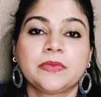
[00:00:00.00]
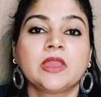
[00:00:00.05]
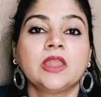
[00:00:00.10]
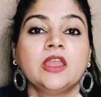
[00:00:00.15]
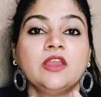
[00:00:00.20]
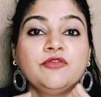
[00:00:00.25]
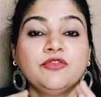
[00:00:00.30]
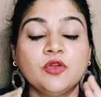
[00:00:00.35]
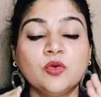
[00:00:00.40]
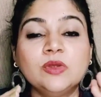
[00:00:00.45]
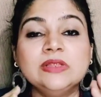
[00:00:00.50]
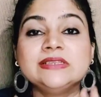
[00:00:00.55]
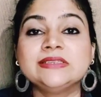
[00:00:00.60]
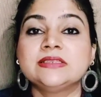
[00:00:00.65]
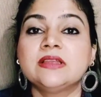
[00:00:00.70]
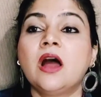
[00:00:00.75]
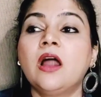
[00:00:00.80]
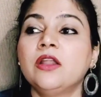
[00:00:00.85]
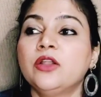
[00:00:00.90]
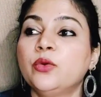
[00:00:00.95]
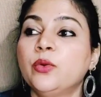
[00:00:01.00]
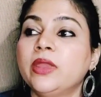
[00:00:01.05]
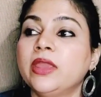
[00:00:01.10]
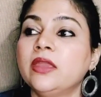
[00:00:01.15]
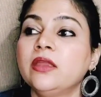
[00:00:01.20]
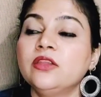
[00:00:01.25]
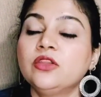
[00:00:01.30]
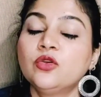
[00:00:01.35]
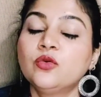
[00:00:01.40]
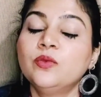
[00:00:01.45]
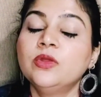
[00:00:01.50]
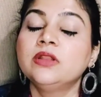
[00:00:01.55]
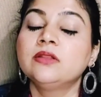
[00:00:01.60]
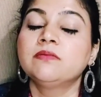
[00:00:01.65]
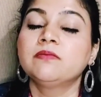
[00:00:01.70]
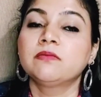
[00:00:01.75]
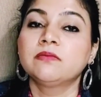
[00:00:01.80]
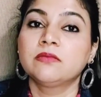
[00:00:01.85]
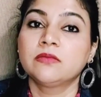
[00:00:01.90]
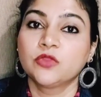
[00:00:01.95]
If you will start doing it, you will
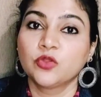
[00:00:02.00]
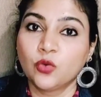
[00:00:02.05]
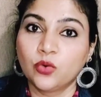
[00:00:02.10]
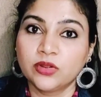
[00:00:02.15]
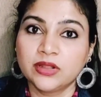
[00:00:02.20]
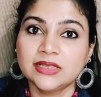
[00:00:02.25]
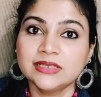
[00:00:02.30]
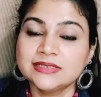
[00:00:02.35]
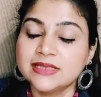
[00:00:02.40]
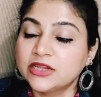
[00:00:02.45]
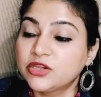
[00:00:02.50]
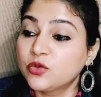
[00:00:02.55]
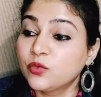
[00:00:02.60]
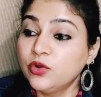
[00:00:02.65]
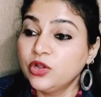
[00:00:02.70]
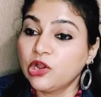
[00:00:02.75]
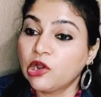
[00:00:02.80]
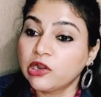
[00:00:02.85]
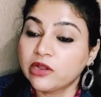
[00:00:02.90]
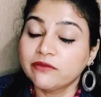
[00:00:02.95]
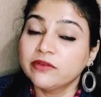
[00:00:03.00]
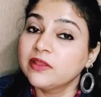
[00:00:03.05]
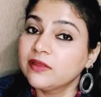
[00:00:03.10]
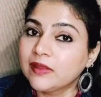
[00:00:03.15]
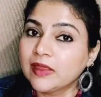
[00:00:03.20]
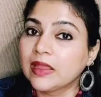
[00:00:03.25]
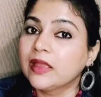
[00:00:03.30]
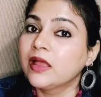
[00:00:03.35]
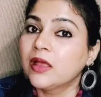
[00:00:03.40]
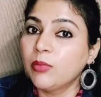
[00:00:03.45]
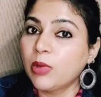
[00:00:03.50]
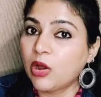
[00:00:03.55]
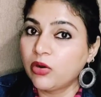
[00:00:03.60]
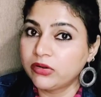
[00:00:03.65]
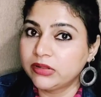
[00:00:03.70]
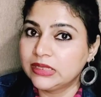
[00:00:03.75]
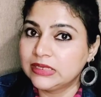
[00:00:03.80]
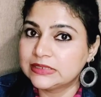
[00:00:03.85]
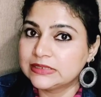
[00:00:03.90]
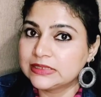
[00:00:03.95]
notice that you will not even think about
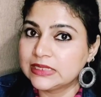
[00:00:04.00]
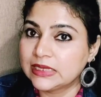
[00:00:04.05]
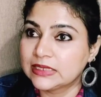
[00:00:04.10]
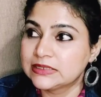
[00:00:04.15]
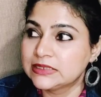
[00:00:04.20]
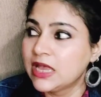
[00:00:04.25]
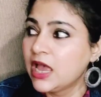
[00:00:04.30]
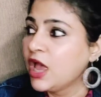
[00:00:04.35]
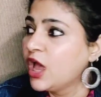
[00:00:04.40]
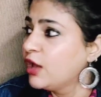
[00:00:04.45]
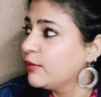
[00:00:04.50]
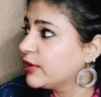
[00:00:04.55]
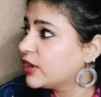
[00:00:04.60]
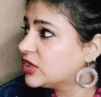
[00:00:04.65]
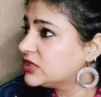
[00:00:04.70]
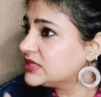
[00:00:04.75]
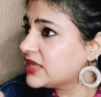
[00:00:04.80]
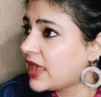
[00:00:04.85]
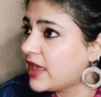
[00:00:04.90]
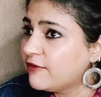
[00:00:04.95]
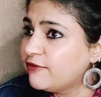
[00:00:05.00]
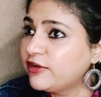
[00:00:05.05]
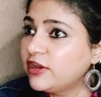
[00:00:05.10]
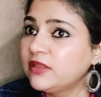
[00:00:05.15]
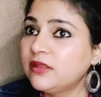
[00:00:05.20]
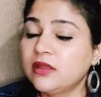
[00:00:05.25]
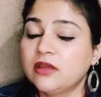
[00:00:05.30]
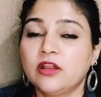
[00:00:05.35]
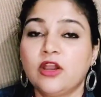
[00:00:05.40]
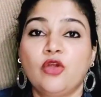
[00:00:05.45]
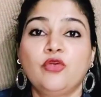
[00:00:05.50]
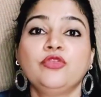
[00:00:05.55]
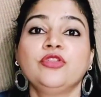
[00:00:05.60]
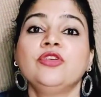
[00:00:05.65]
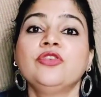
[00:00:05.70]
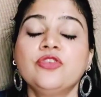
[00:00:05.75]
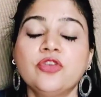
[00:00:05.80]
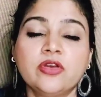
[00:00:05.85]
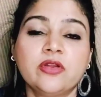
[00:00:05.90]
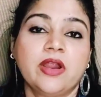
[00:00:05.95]
these things, because everything around you
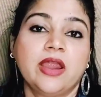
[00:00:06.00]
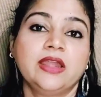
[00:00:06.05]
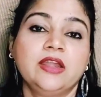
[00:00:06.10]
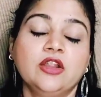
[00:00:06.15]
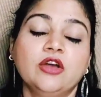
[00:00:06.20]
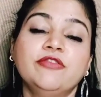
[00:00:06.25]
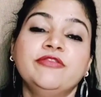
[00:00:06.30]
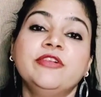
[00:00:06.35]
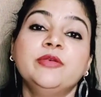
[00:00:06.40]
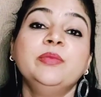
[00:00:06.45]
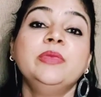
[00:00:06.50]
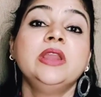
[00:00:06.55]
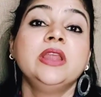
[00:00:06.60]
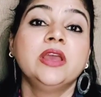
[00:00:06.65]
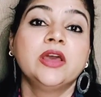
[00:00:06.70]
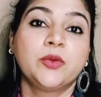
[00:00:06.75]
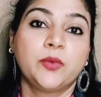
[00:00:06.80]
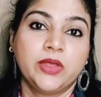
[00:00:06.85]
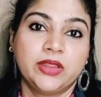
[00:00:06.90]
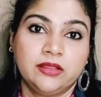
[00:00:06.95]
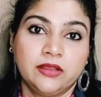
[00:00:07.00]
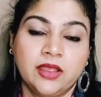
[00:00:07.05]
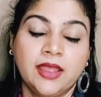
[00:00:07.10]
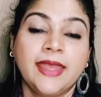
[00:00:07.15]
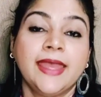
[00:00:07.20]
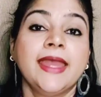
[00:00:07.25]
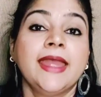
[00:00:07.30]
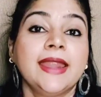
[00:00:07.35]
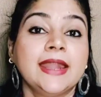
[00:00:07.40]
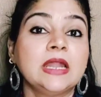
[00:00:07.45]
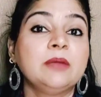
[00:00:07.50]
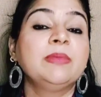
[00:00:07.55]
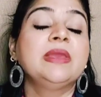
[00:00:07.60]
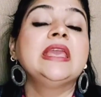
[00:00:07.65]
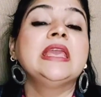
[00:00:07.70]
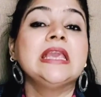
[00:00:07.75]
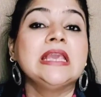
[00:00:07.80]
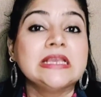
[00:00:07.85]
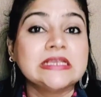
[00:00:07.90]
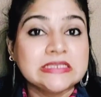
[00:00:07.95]
you're right now familiar with. It will
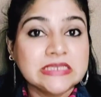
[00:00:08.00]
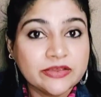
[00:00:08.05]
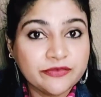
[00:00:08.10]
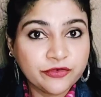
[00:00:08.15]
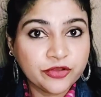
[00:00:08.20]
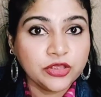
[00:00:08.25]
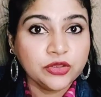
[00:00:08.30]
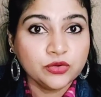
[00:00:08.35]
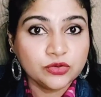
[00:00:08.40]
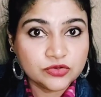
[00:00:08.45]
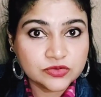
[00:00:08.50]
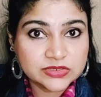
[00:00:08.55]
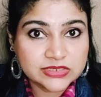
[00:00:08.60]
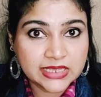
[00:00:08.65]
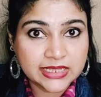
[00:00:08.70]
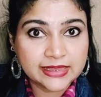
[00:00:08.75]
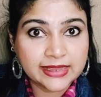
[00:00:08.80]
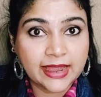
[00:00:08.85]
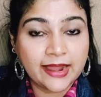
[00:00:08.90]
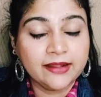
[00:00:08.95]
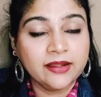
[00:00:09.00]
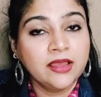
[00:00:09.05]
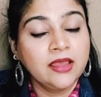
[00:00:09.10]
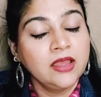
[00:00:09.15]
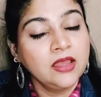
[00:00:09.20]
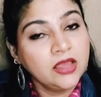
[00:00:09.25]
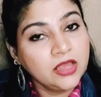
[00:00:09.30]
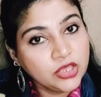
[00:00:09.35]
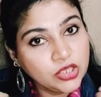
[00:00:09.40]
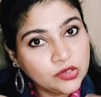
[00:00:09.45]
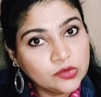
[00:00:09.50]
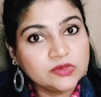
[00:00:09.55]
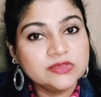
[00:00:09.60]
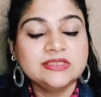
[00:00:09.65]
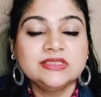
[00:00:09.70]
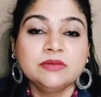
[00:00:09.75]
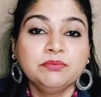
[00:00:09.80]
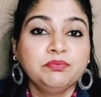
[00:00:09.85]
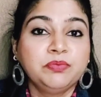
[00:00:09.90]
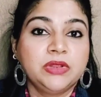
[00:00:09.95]
be easy for you to say that. Use
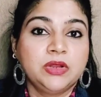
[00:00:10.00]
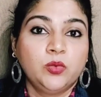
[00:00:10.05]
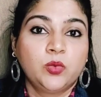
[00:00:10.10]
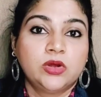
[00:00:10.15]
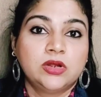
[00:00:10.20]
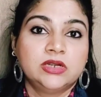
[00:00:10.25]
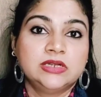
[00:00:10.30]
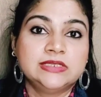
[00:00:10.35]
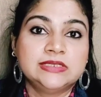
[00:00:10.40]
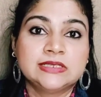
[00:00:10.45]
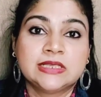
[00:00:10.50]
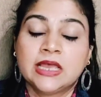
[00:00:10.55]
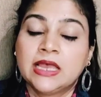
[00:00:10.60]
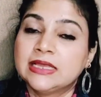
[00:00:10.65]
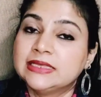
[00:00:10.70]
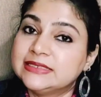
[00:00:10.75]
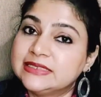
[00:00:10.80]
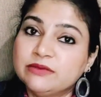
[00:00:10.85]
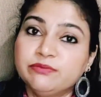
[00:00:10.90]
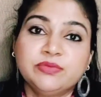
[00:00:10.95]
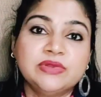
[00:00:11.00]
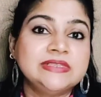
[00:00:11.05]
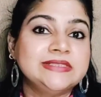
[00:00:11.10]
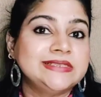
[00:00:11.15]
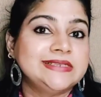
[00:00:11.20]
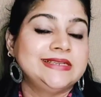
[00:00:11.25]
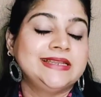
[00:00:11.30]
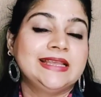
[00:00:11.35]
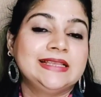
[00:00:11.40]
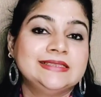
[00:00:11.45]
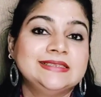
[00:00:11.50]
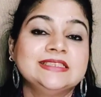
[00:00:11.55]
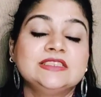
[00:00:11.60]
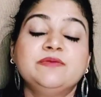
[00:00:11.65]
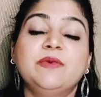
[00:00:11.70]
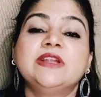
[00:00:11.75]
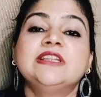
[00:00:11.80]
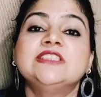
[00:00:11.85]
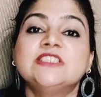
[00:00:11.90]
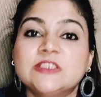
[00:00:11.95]
simple words, simple sentences,
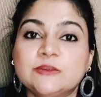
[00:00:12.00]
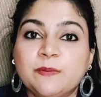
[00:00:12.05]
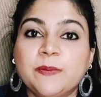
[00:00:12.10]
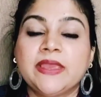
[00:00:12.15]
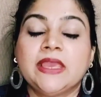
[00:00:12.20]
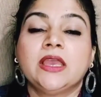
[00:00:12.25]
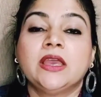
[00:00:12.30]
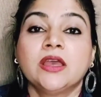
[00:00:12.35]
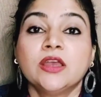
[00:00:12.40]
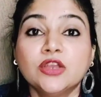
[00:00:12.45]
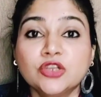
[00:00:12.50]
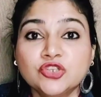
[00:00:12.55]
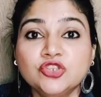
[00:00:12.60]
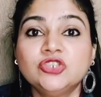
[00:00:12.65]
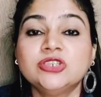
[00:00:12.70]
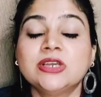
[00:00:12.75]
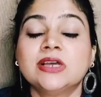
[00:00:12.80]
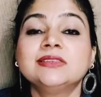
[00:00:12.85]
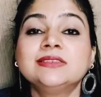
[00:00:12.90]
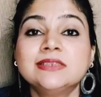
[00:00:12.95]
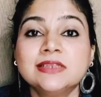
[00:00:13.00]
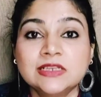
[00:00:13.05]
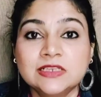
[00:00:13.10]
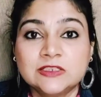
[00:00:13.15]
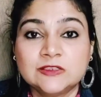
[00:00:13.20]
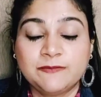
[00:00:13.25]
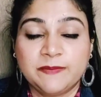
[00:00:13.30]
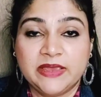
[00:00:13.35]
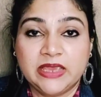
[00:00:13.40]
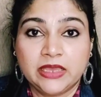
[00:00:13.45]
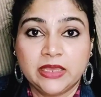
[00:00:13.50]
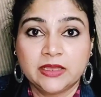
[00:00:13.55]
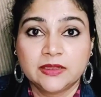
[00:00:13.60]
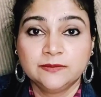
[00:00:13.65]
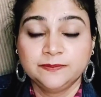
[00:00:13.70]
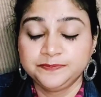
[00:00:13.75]
but speak. Just speak.